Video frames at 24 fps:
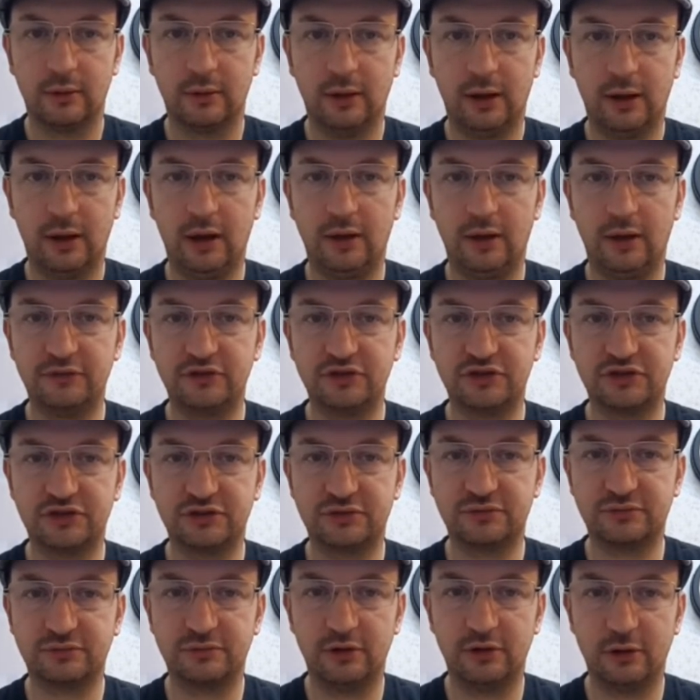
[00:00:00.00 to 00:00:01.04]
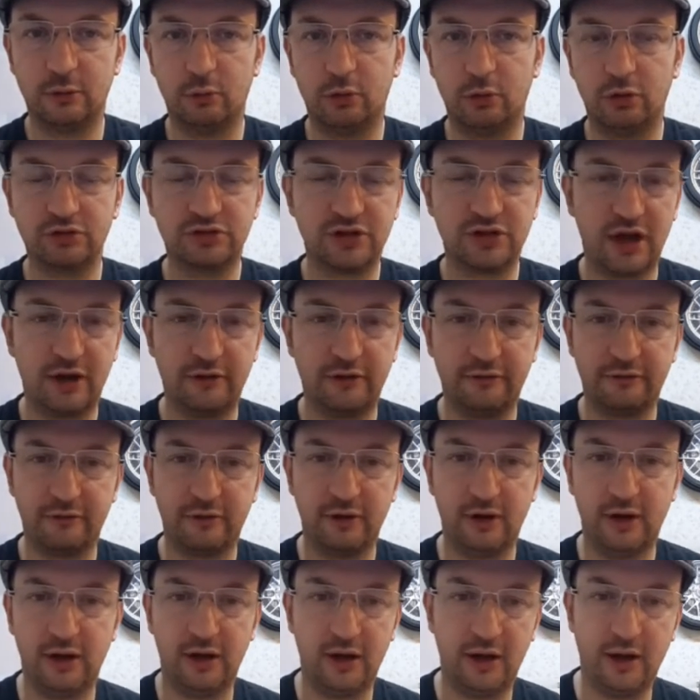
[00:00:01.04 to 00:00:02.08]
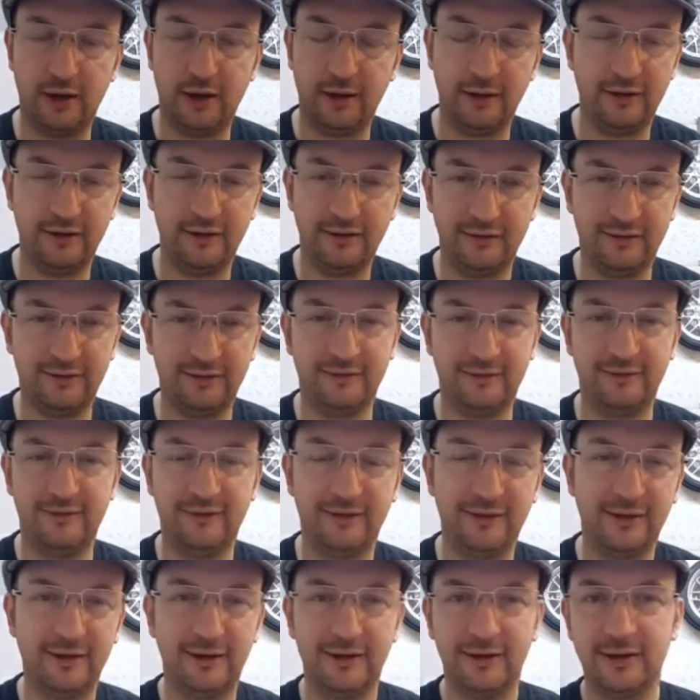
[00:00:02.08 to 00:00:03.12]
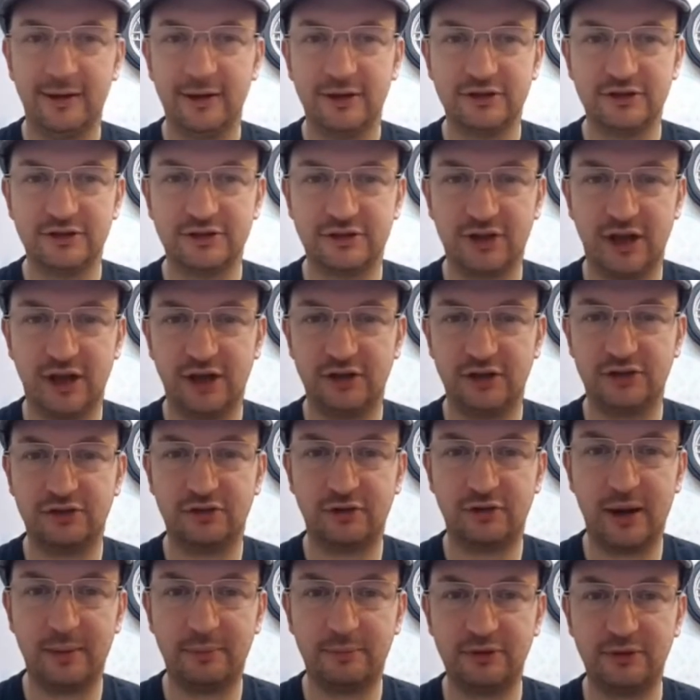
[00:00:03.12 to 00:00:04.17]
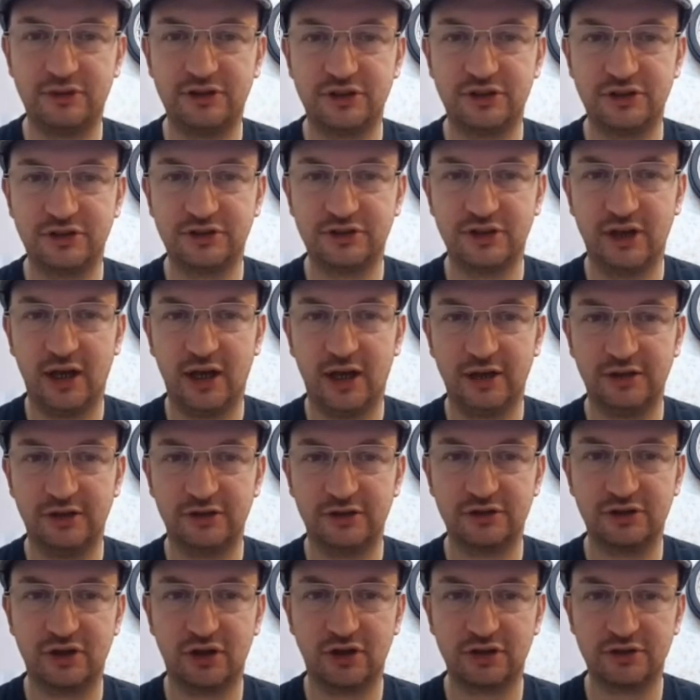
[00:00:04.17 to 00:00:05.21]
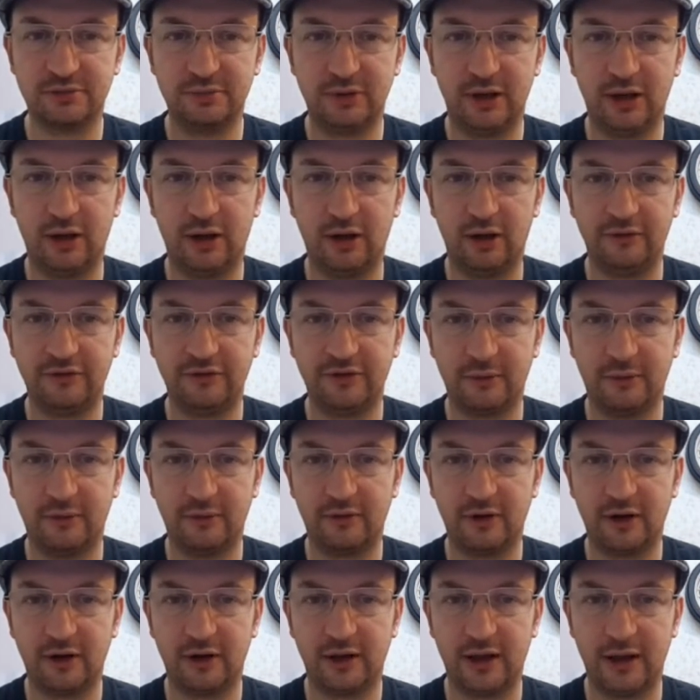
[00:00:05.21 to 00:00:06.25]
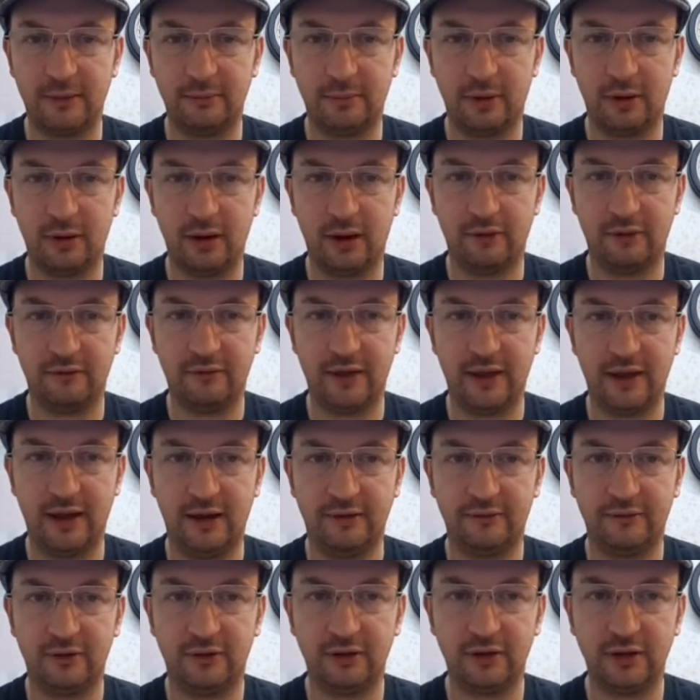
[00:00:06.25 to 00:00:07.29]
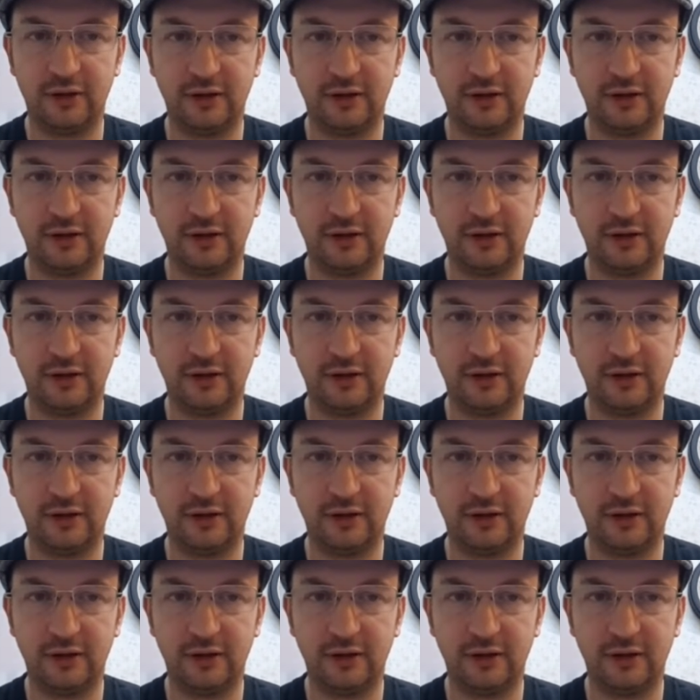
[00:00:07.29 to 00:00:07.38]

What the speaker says: and I've just walked over a trap which has just cost me a life, so I've got to gumball over that, have I?